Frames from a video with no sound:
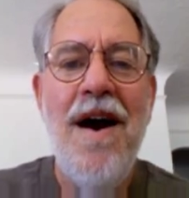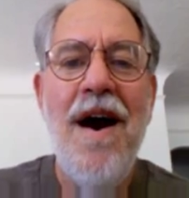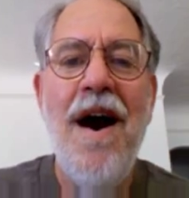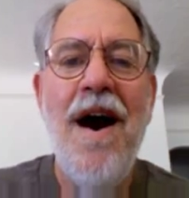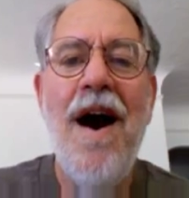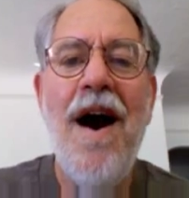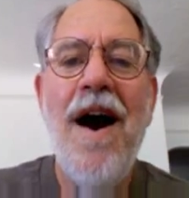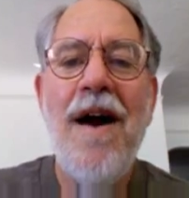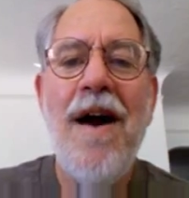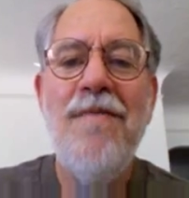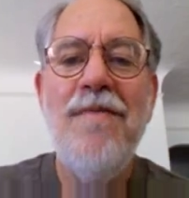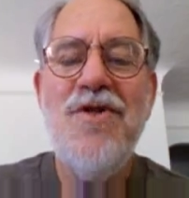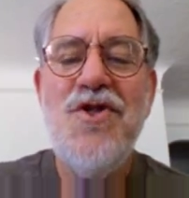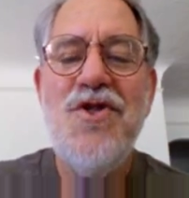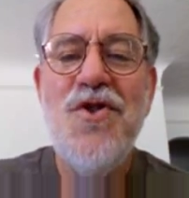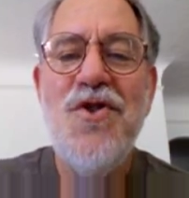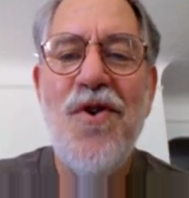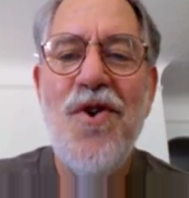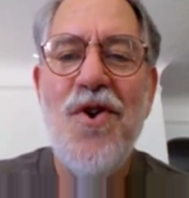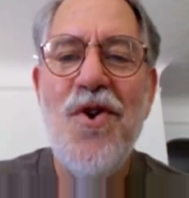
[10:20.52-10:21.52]
I'm
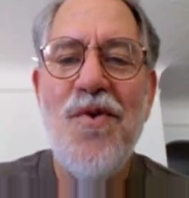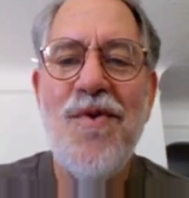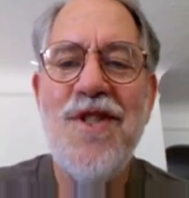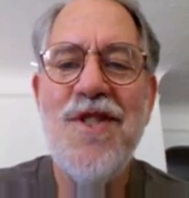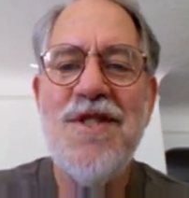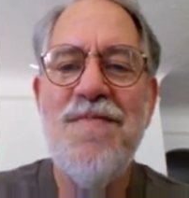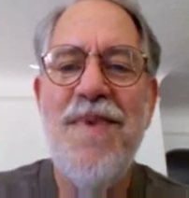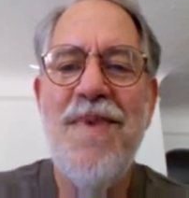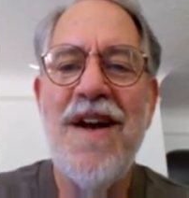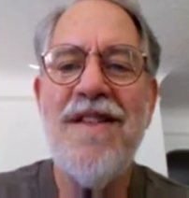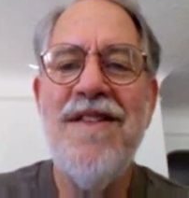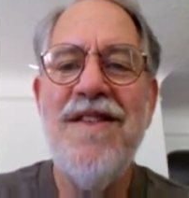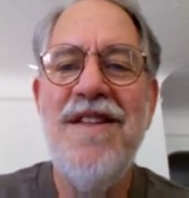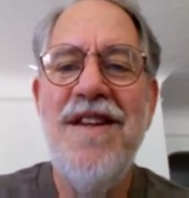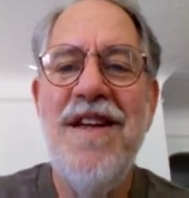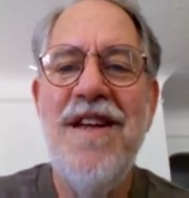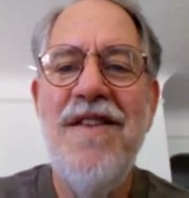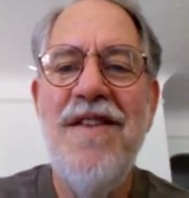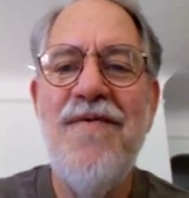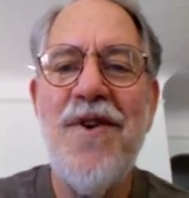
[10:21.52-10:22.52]
sure you respect the
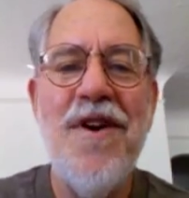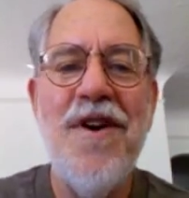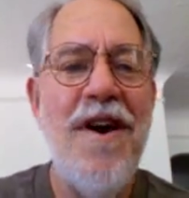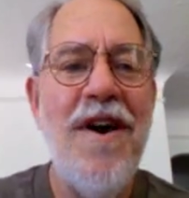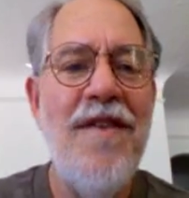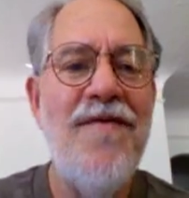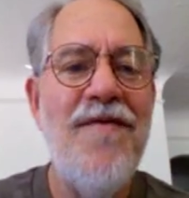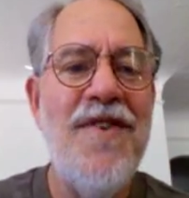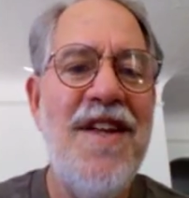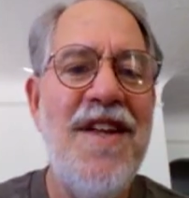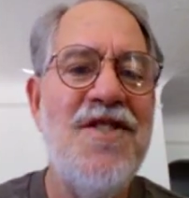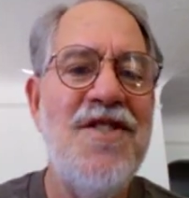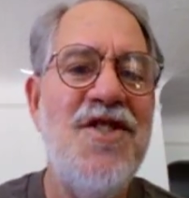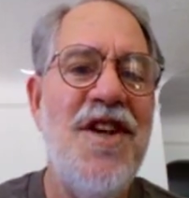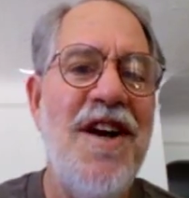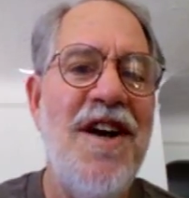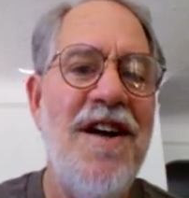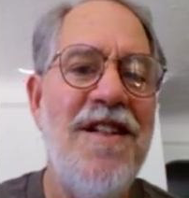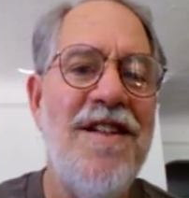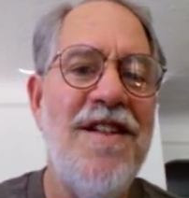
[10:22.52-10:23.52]
need for
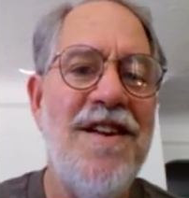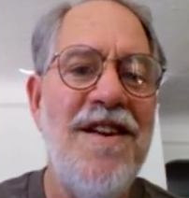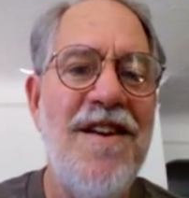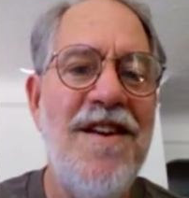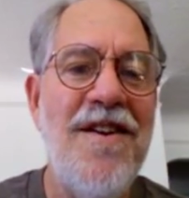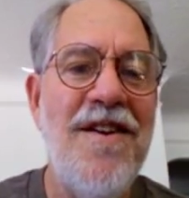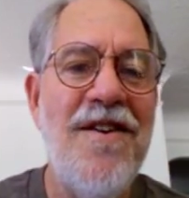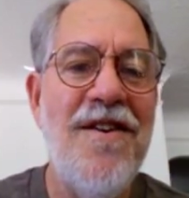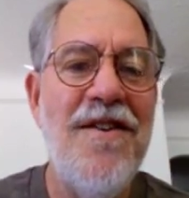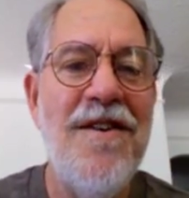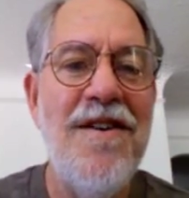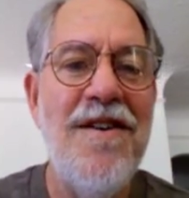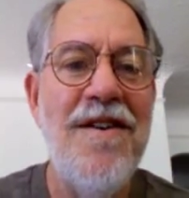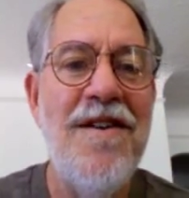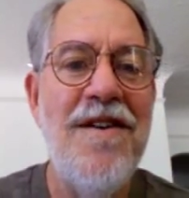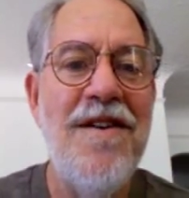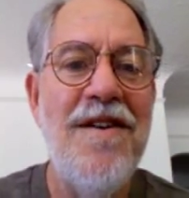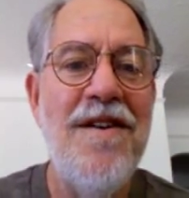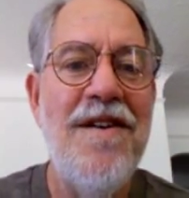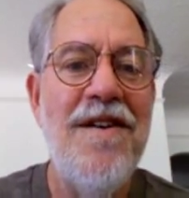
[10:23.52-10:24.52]
confidentiality here.
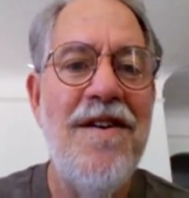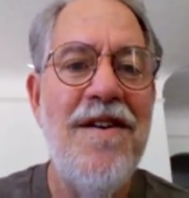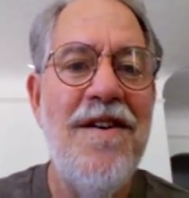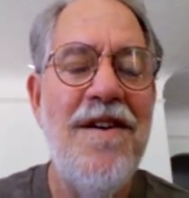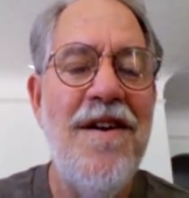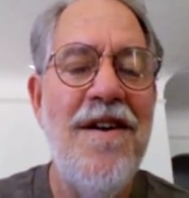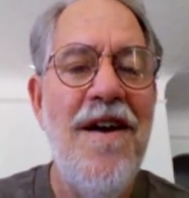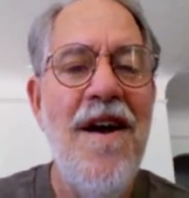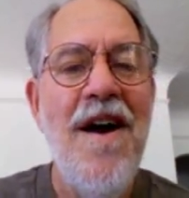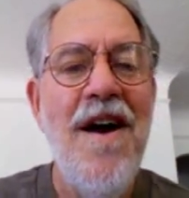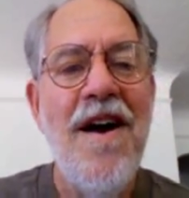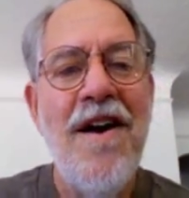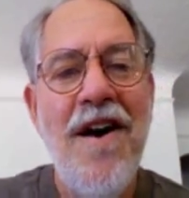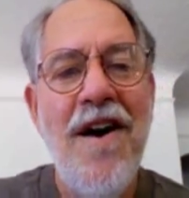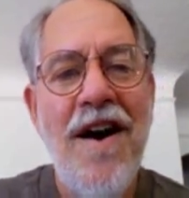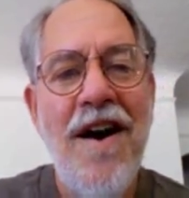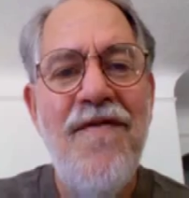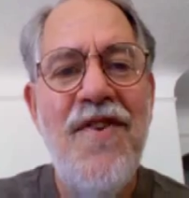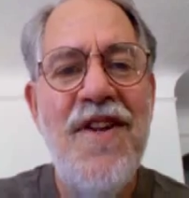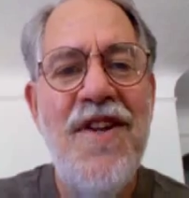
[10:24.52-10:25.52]

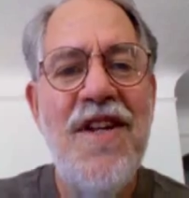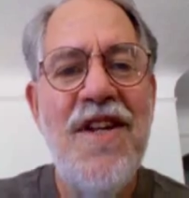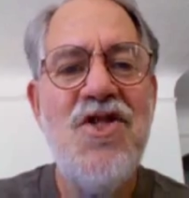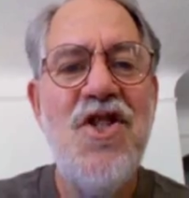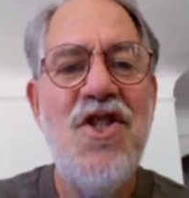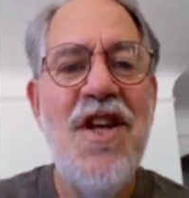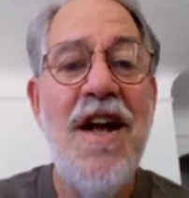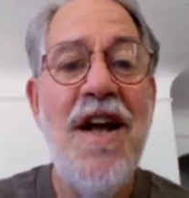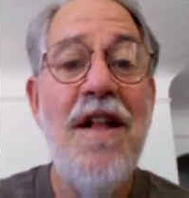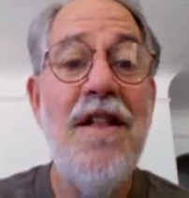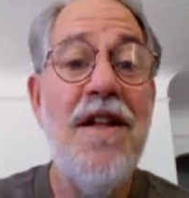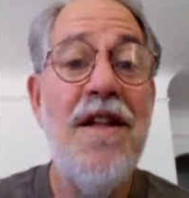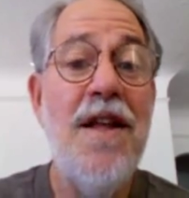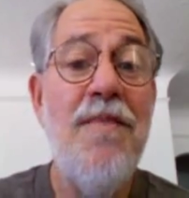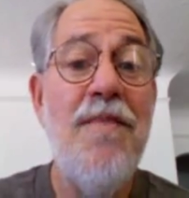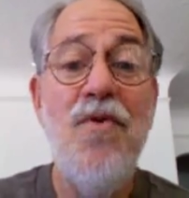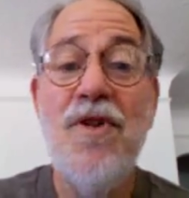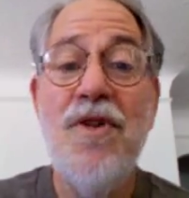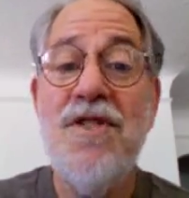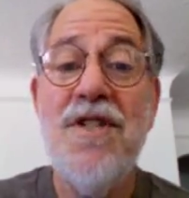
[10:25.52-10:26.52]
Confidentiality
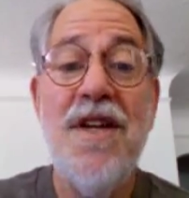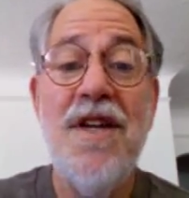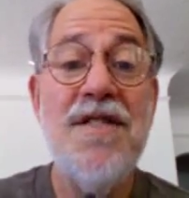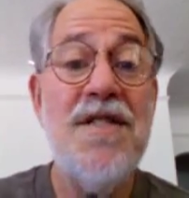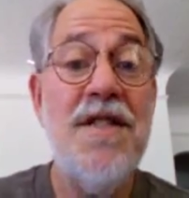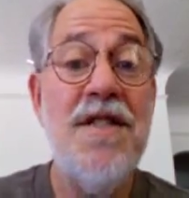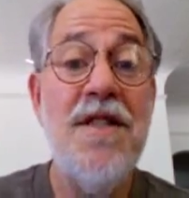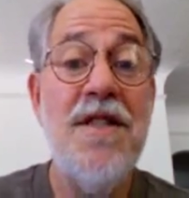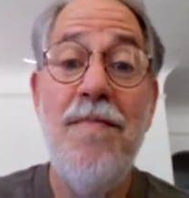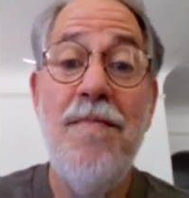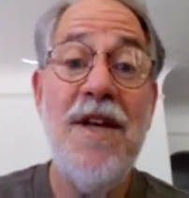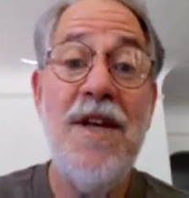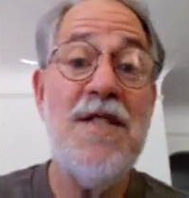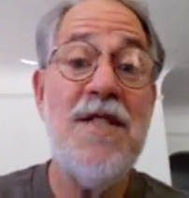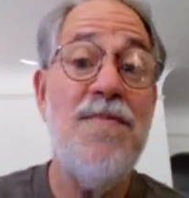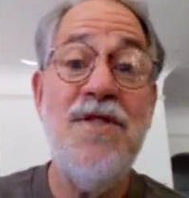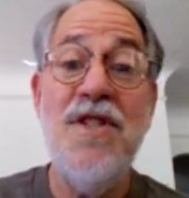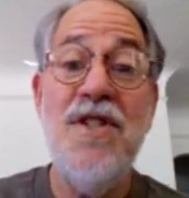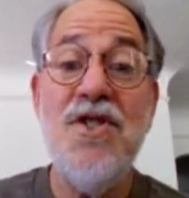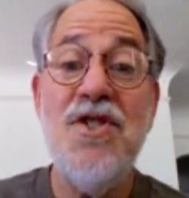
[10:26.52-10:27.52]
puts us in the best
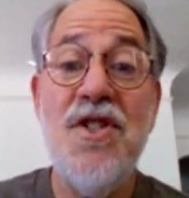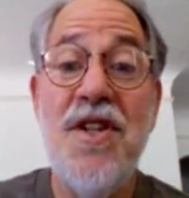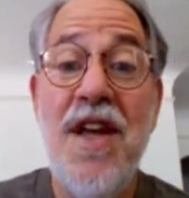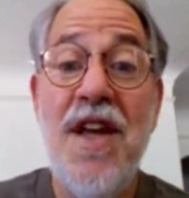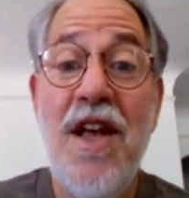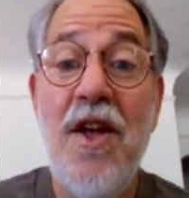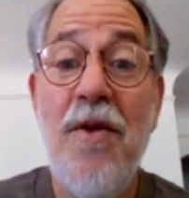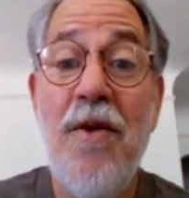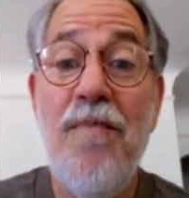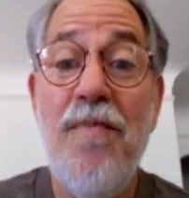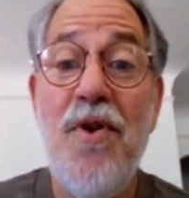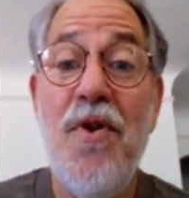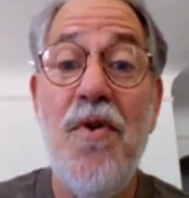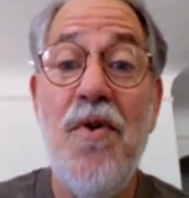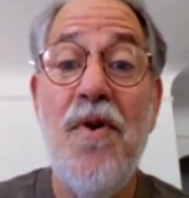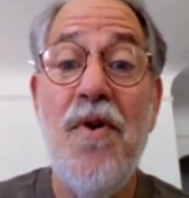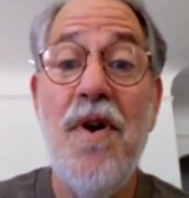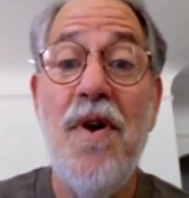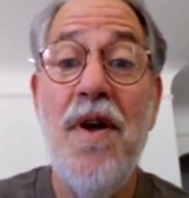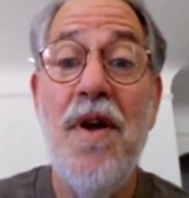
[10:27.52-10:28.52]
position to help you.
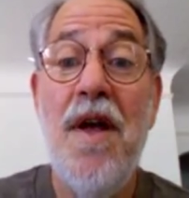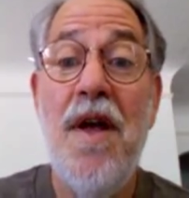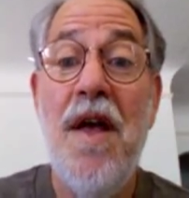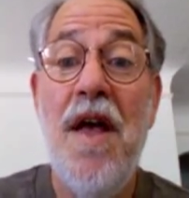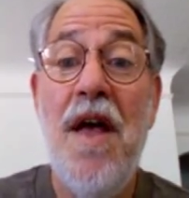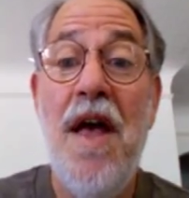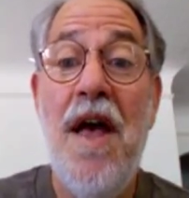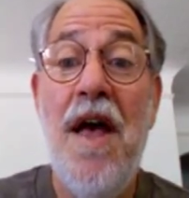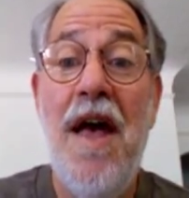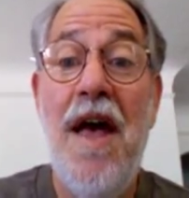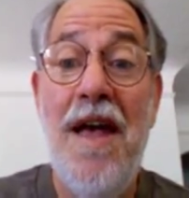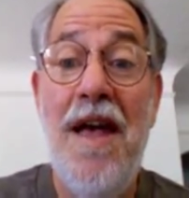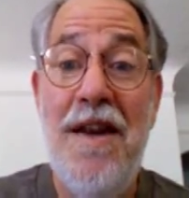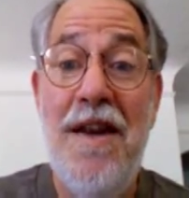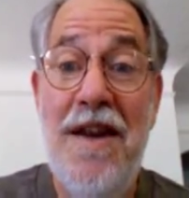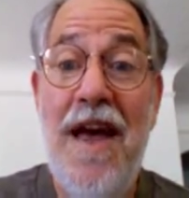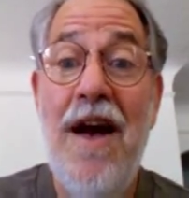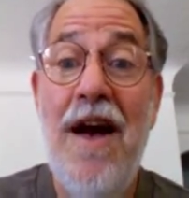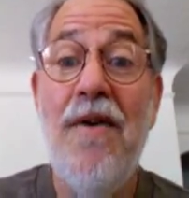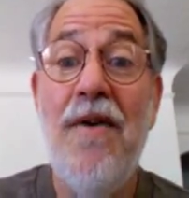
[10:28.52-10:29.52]
And
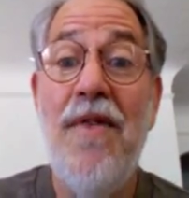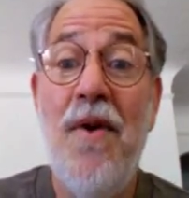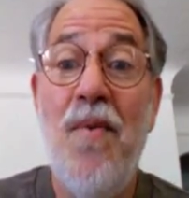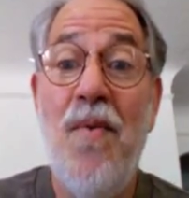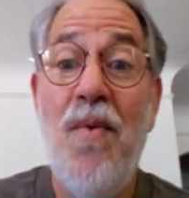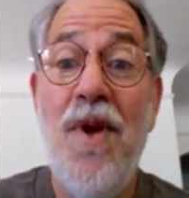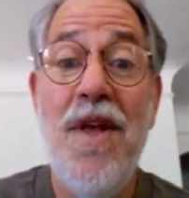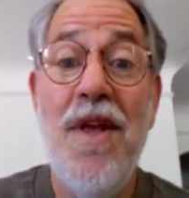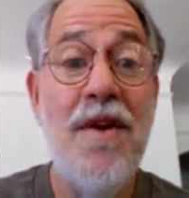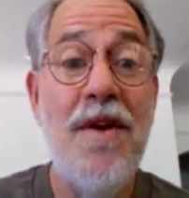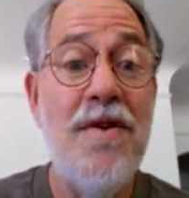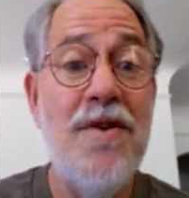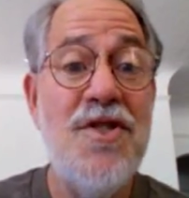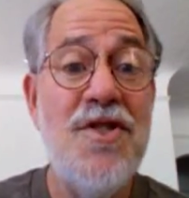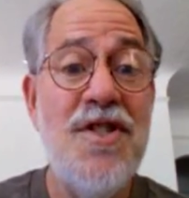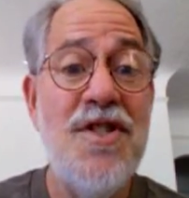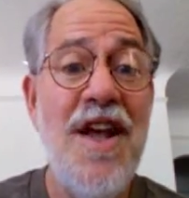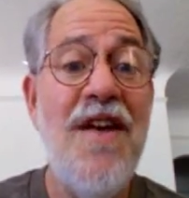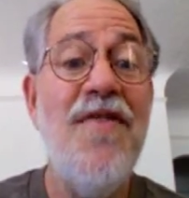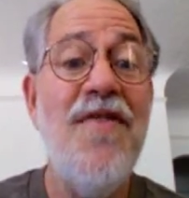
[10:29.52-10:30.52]
now that we
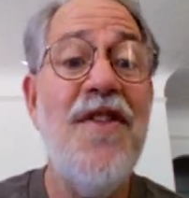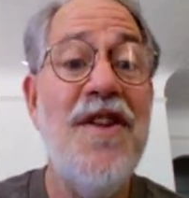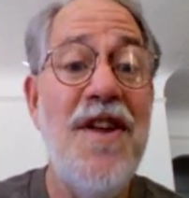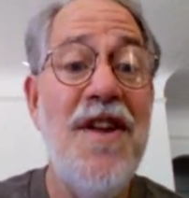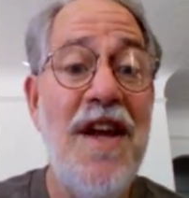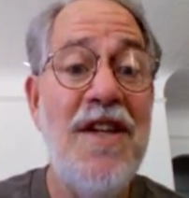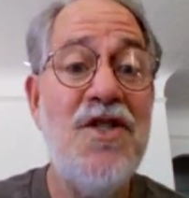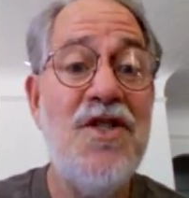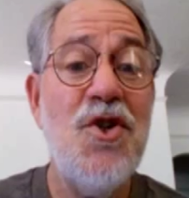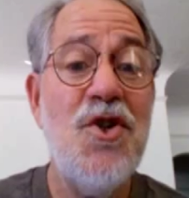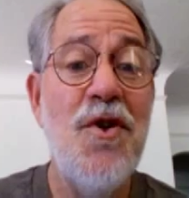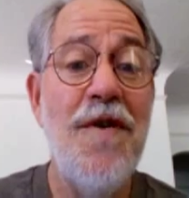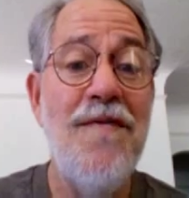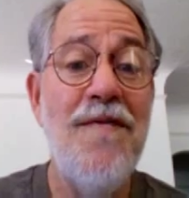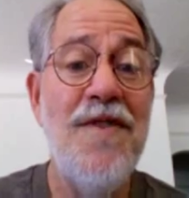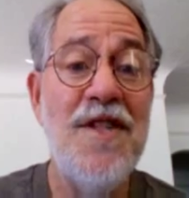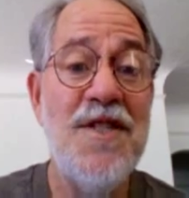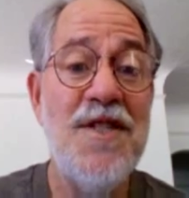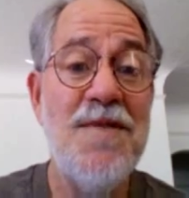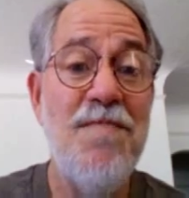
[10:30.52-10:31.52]
understand the nature of
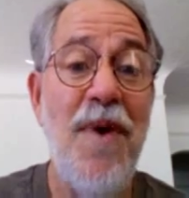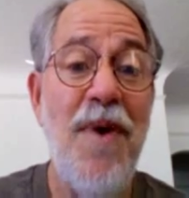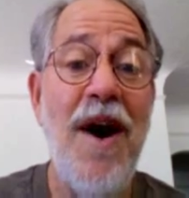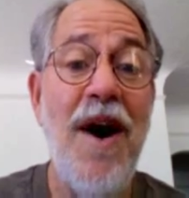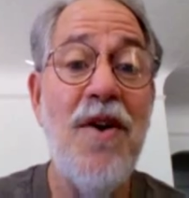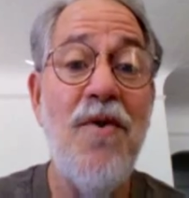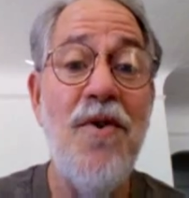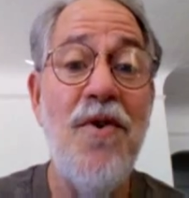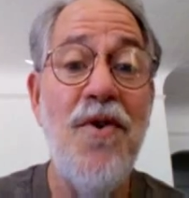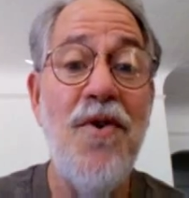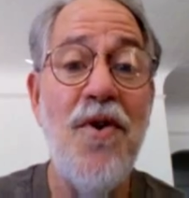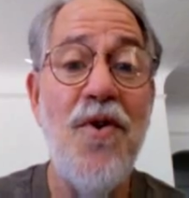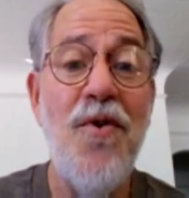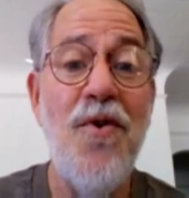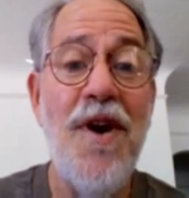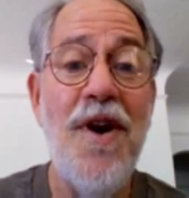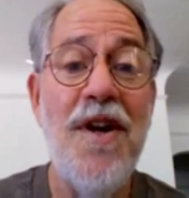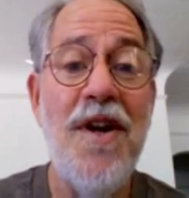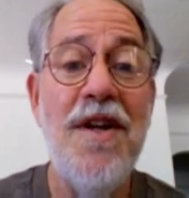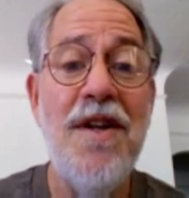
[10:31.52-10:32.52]
the spot on your
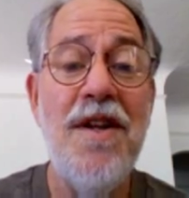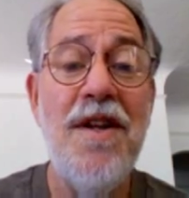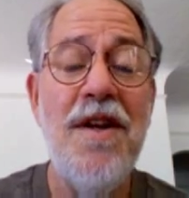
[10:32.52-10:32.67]
credit,